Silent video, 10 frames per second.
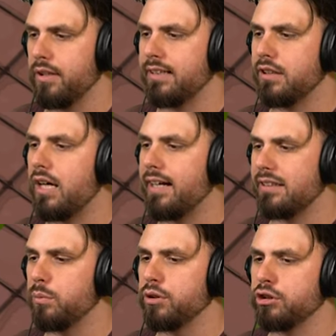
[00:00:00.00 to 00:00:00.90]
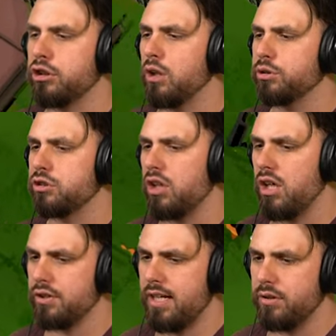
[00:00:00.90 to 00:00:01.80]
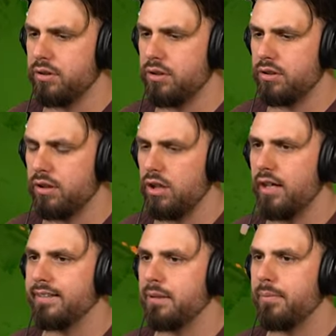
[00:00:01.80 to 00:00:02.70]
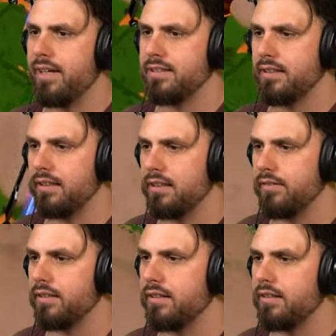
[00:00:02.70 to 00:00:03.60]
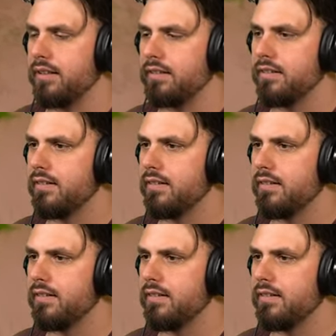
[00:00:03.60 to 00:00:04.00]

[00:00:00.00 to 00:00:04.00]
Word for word: That's awesome. We're so strong now, dude. Oh, it's amazing. I love it. All right.